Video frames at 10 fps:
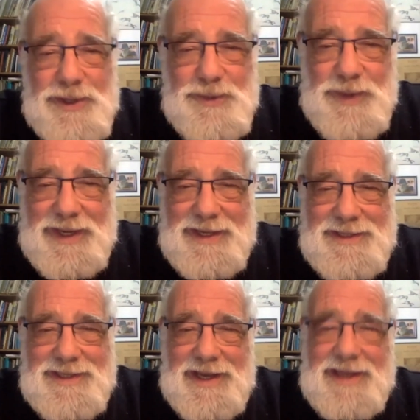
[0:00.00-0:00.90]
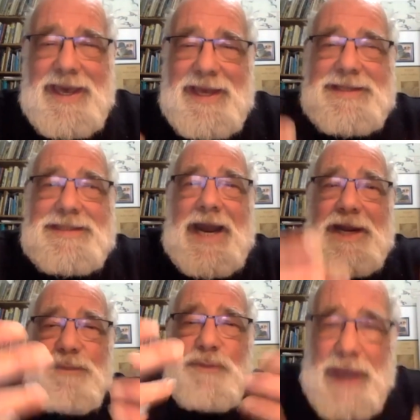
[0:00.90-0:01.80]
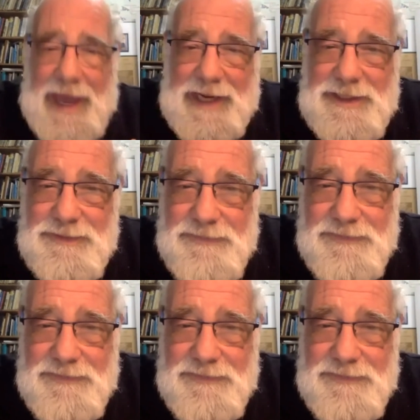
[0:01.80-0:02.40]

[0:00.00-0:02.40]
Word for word: in a way. It's kind of reactive,